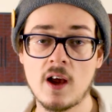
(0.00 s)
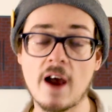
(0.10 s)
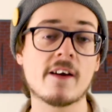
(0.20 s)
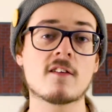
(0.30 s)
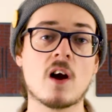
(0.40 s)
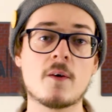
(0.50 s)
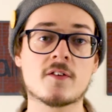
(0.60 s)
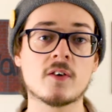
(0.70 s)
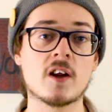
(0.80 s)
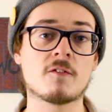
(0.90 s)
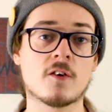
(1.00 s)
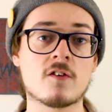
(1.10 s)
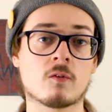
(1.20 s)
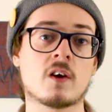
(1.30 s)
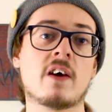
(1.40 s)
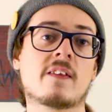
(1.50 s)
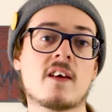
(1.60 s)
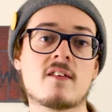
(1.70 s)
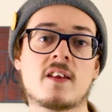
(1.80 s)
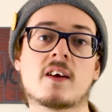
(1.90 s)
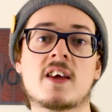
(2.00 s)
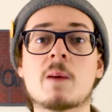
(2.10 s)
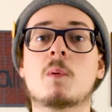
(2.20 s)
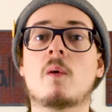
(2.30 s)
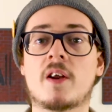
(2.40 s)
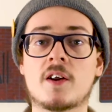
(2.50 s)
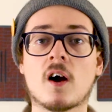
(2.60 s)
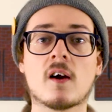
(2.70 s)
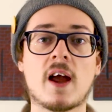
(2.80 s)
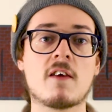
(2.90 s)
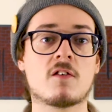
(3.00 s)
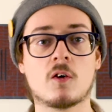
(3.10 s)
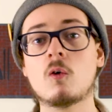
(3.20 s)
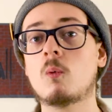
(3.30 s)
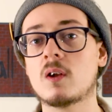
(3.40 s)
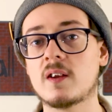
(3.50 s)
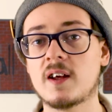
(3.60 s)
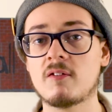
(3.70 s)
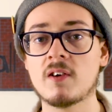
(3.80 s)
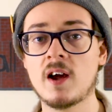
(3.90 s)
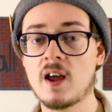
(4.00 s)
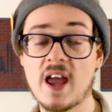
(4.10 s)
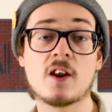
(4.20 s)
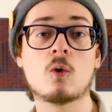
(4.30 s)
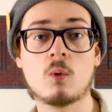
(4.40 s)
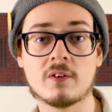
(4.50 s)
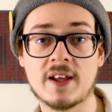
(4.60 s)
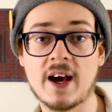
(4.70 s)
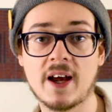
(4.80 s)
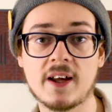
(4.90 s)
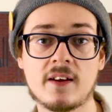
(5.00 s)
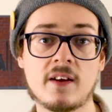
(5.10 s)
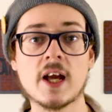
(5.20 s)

I think it's always great for a story like this to keep you in the dark as to who will live and who will die.